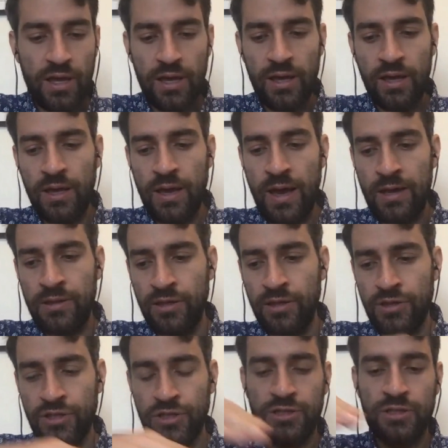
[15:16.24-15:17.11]
at
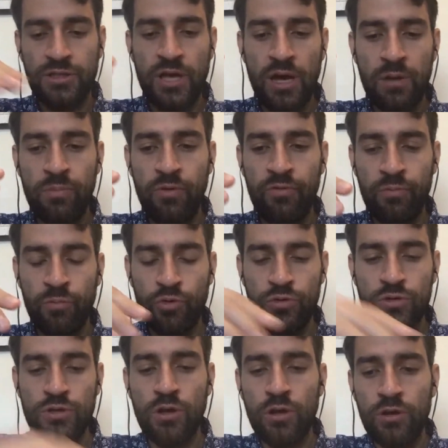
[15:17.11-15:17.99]
each step of
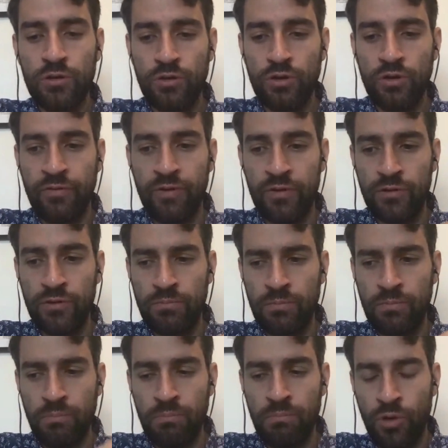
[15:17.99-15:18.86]
Moore's law, you have a
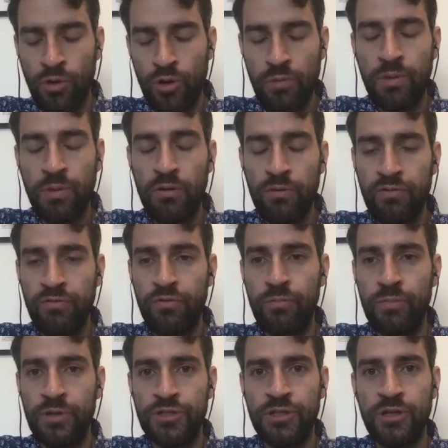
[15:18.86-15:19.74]
more powerful
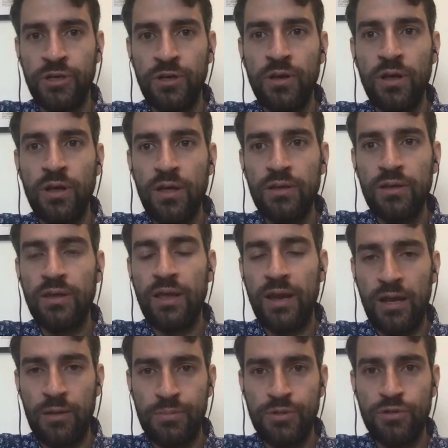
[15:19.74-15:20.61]
machine that
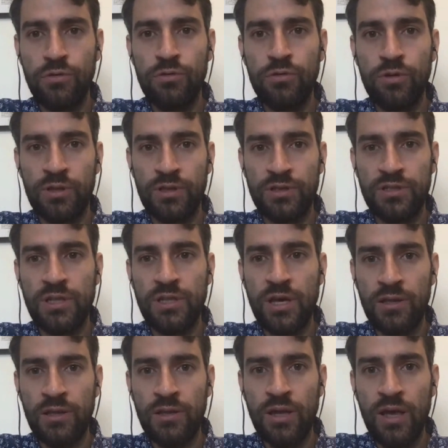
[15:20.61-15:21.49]
helps you to
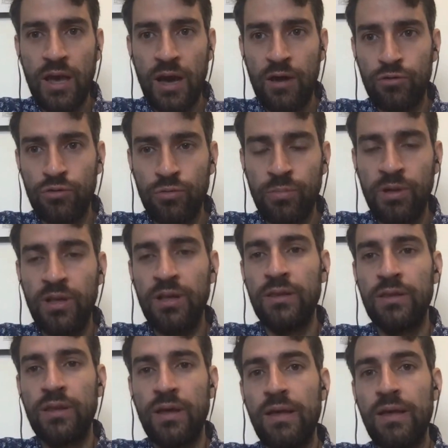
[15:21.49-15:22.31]
understand how to build